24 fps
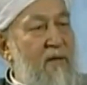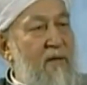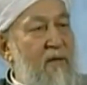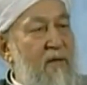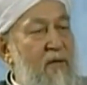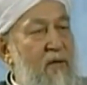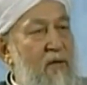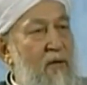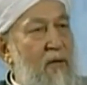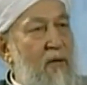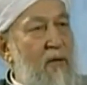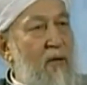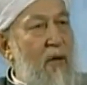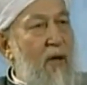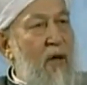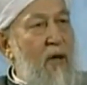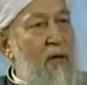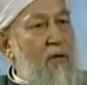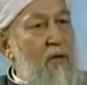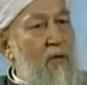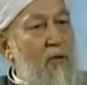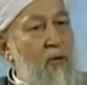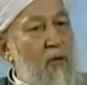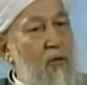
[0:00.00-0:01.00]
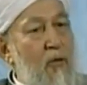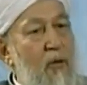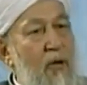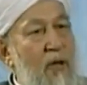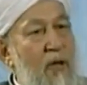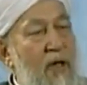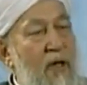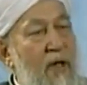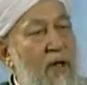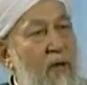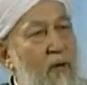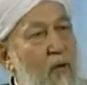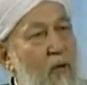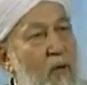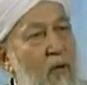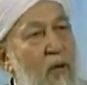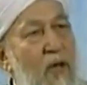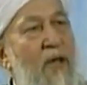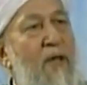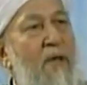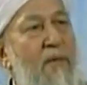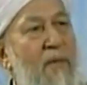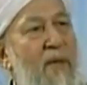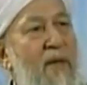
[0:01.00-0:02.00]
So, Tur can
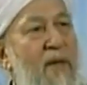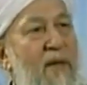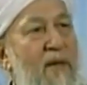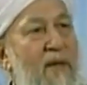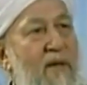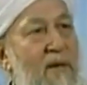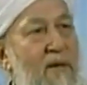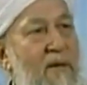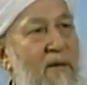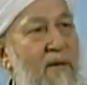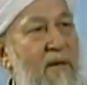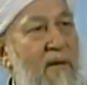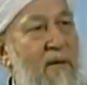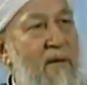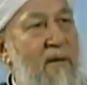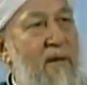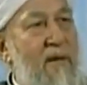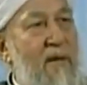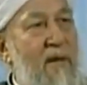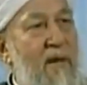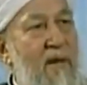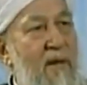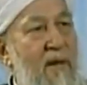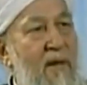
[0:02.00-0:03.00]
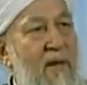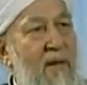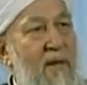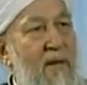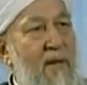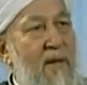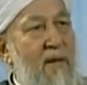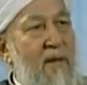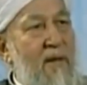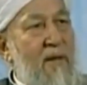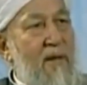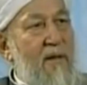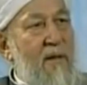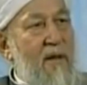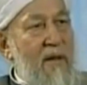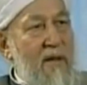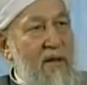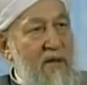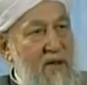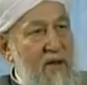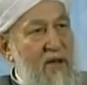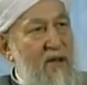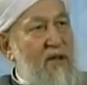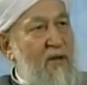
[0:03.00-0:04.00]
only mean,
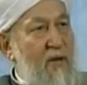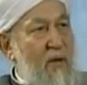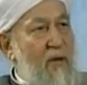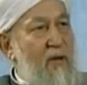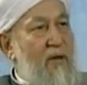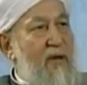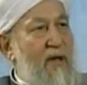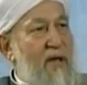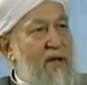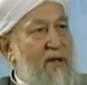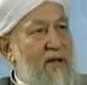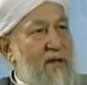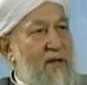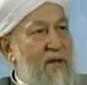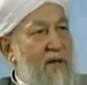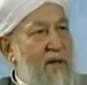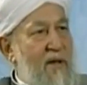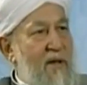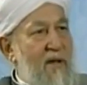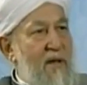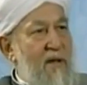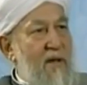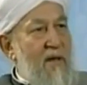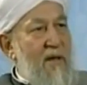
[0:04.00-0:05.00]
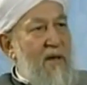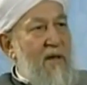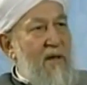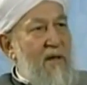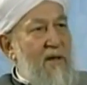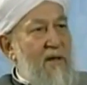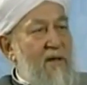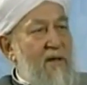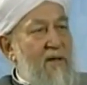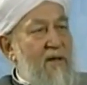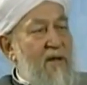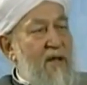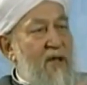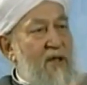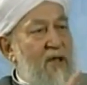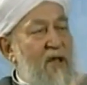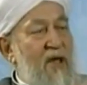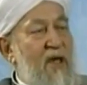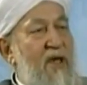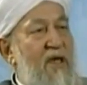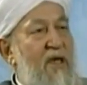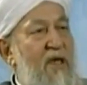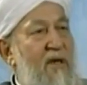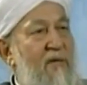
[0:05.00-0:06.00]
in this context,
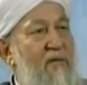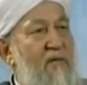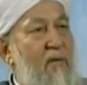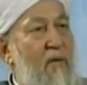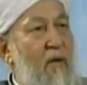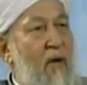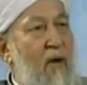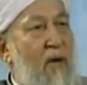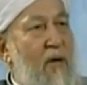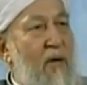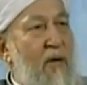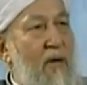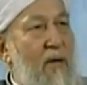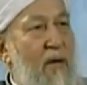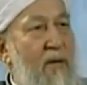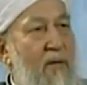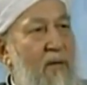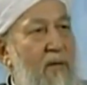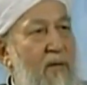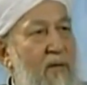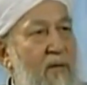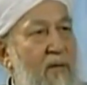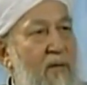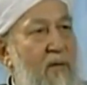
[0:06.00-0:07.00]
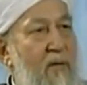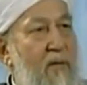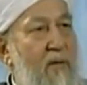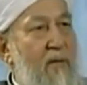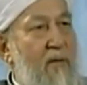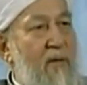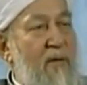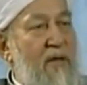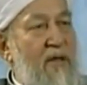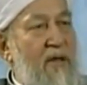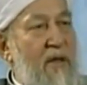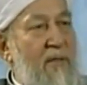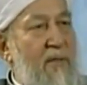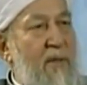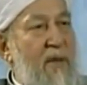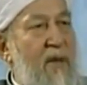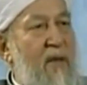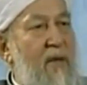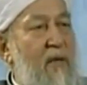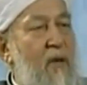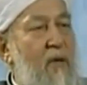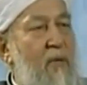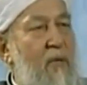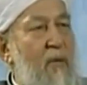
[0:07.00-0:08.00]
Tajalli of God, which
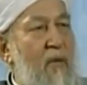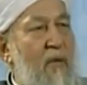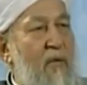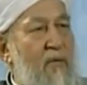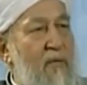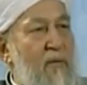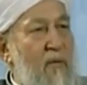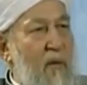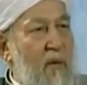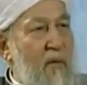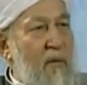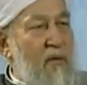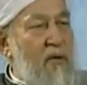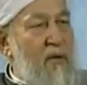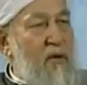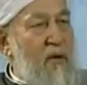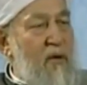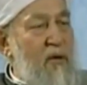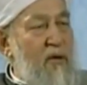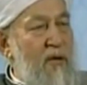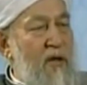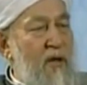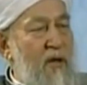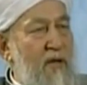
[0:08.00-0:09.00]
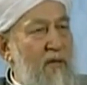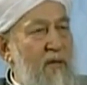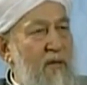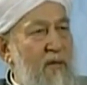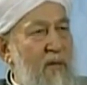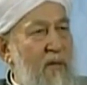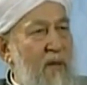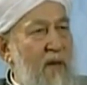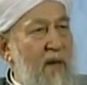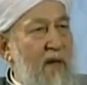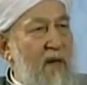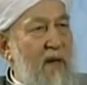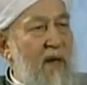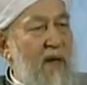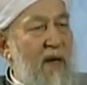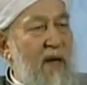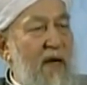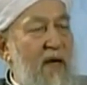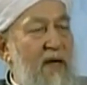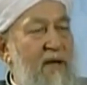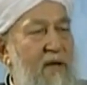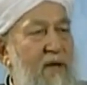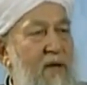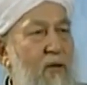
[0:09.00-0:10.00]
appeared on Prophet Muhammad
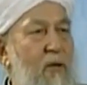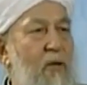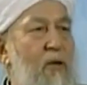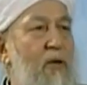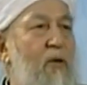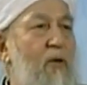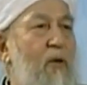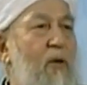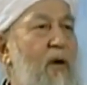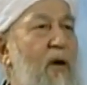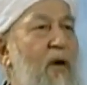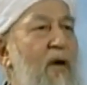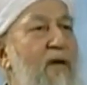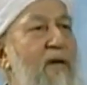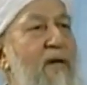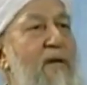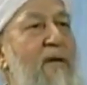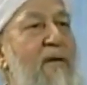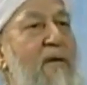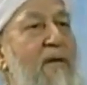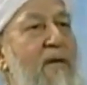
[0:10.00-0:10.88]
as the Holy Quran.